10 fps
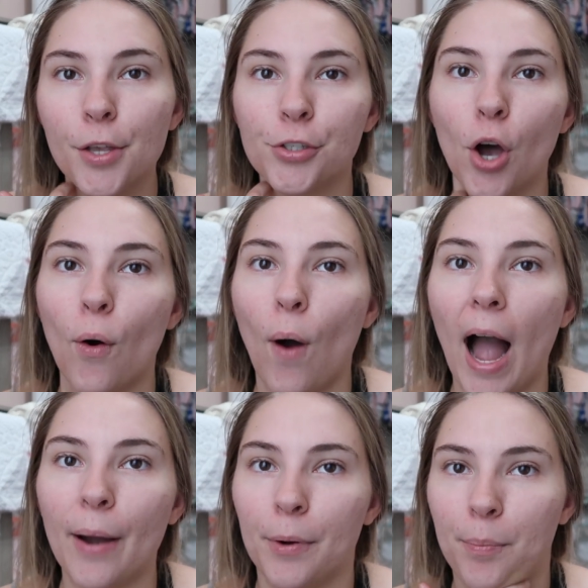So
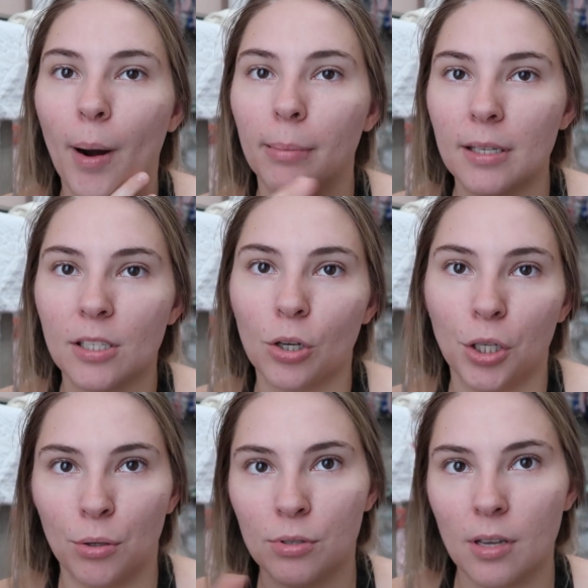I would probably still
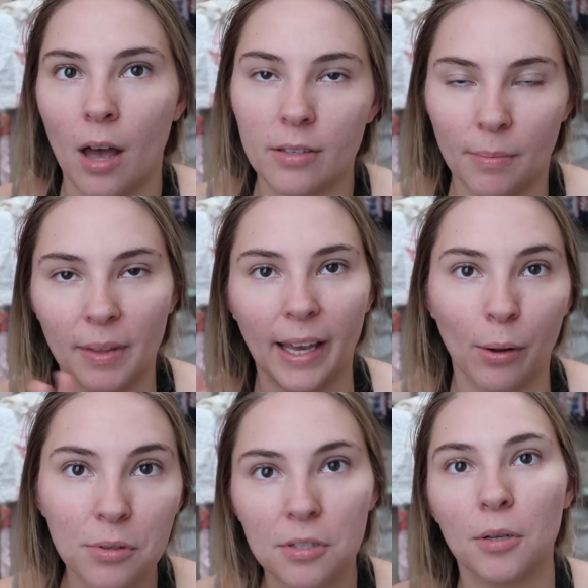use something
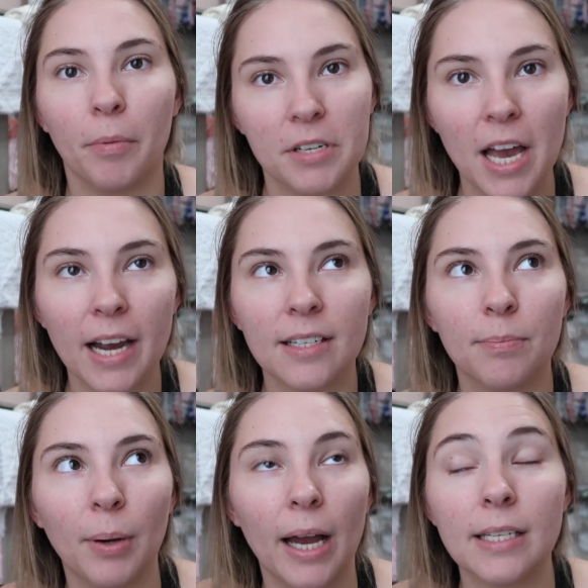else to
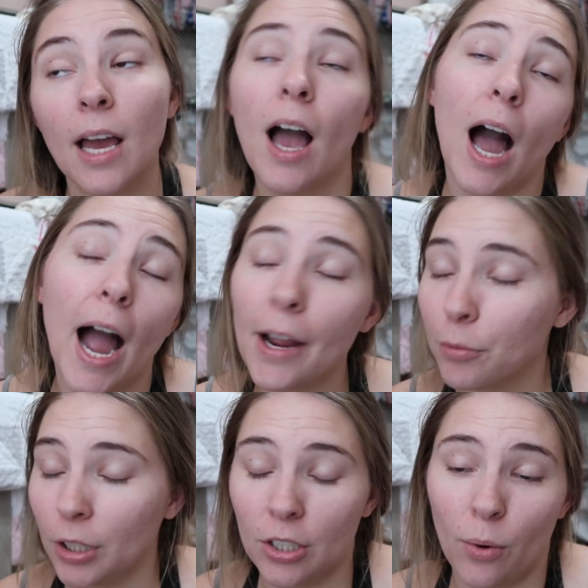protect, but I
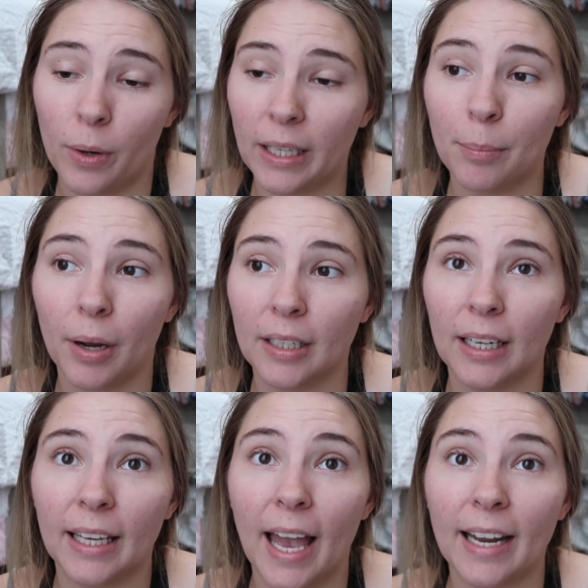really don't want to get
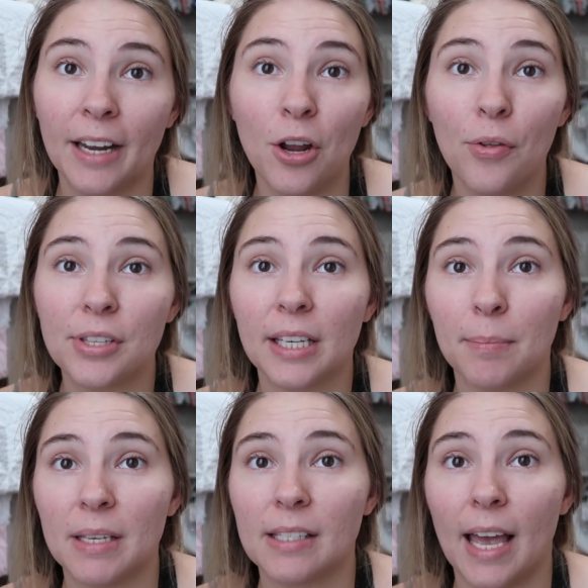pregnant again. I know that's
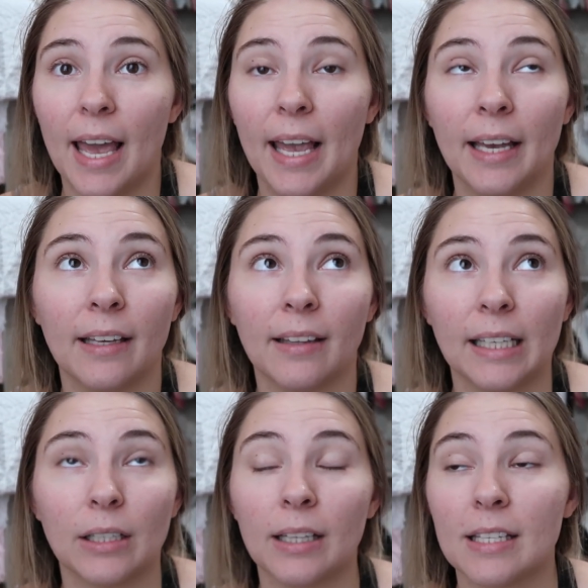like me saying,
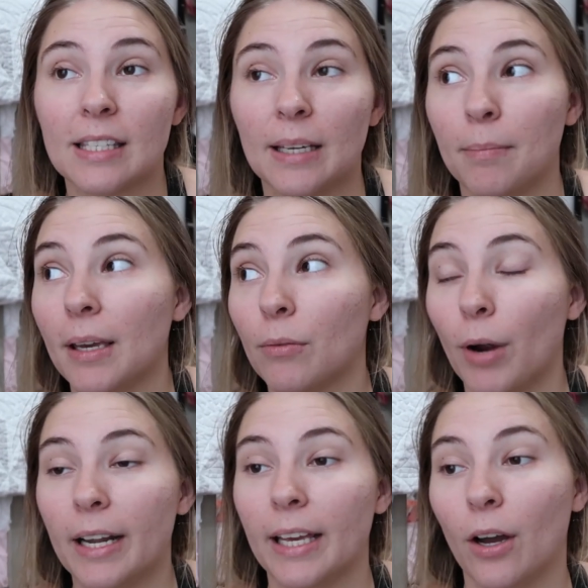like, that's like me
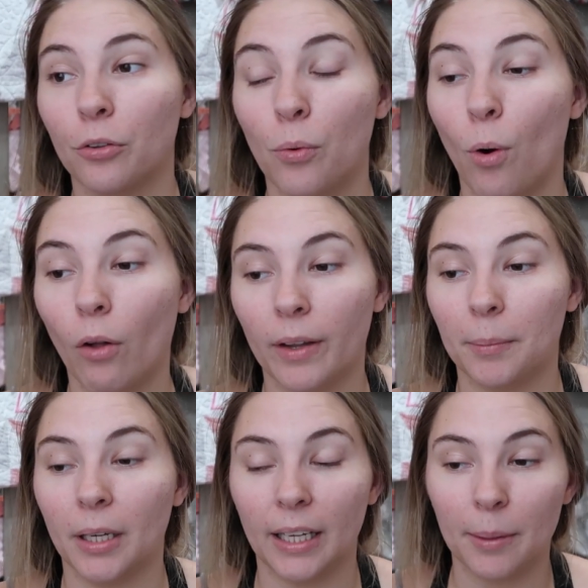writing it on the wall that
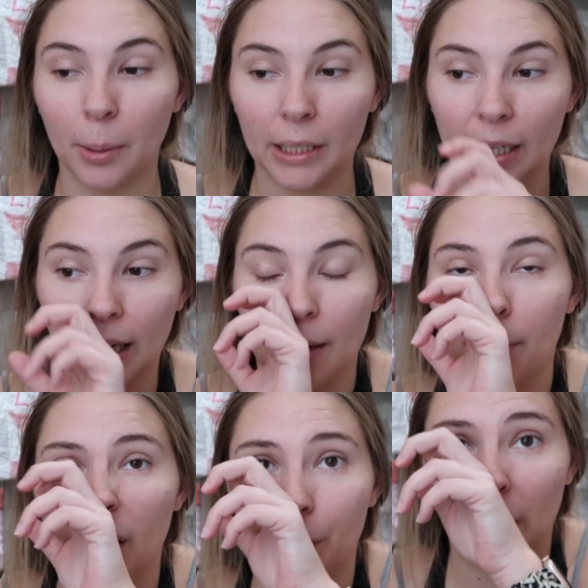I'm gonna get pregnant
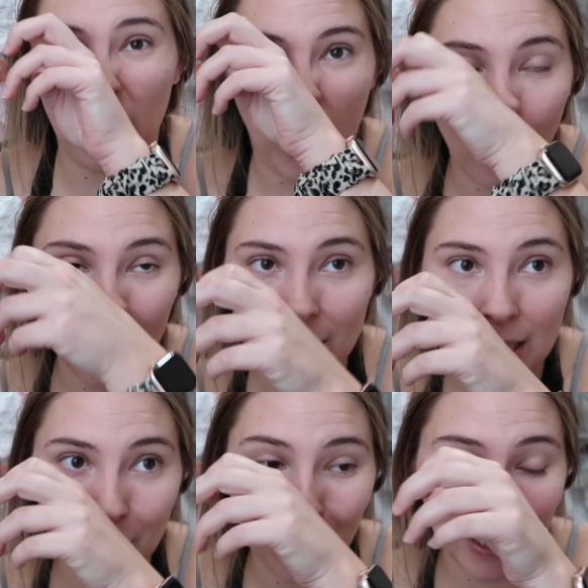again by really not wanting
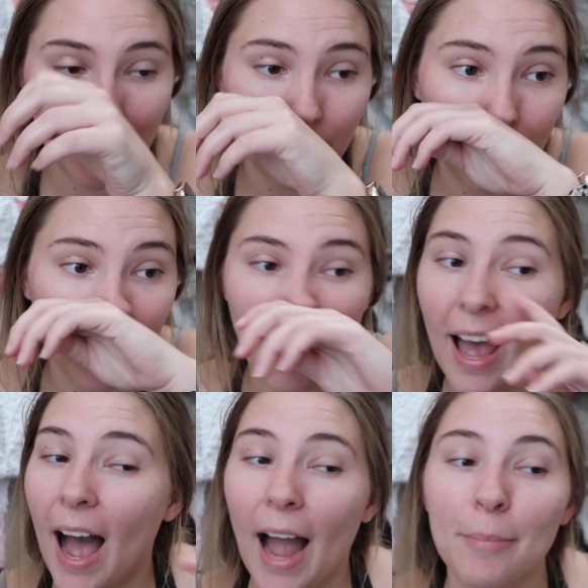to get pregnant, but
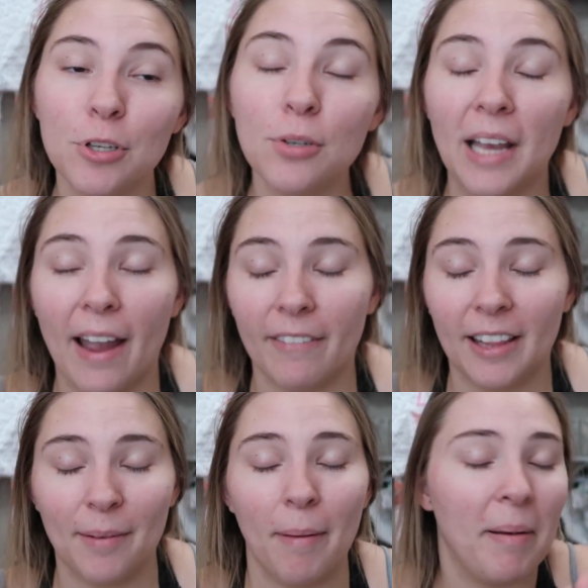I'm just doing
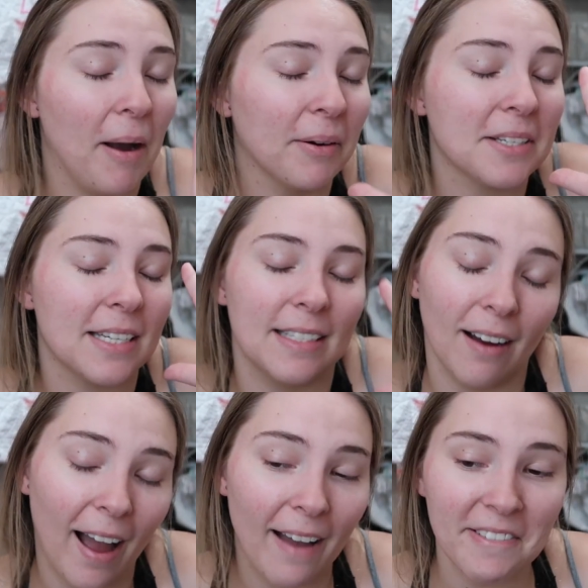everything in my power to
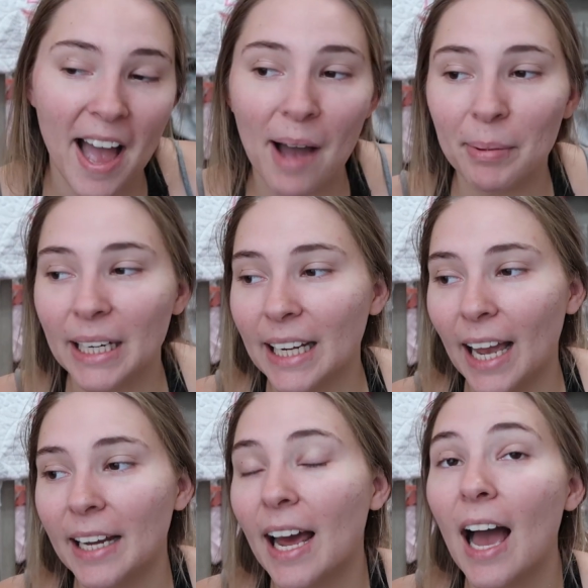not have it happen
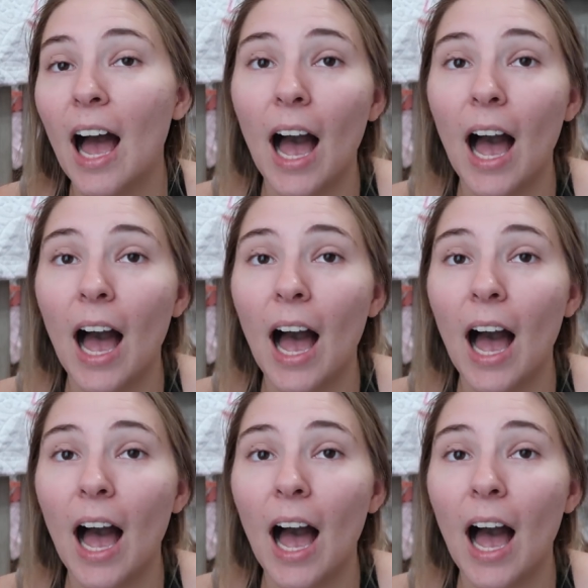again.